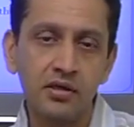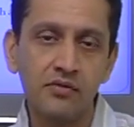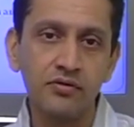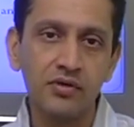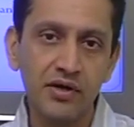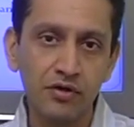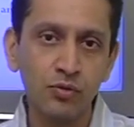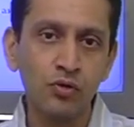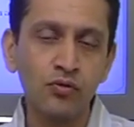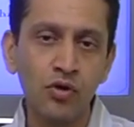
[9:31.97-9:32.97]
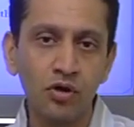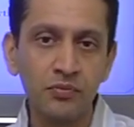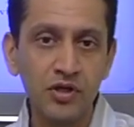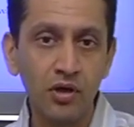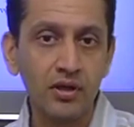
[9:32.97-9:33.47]
Now, if you never moved
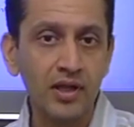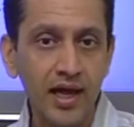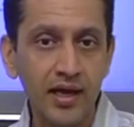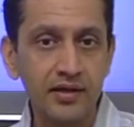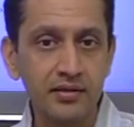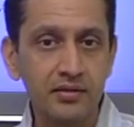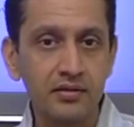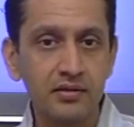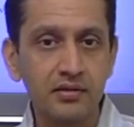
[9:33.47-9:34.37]
on beyond that,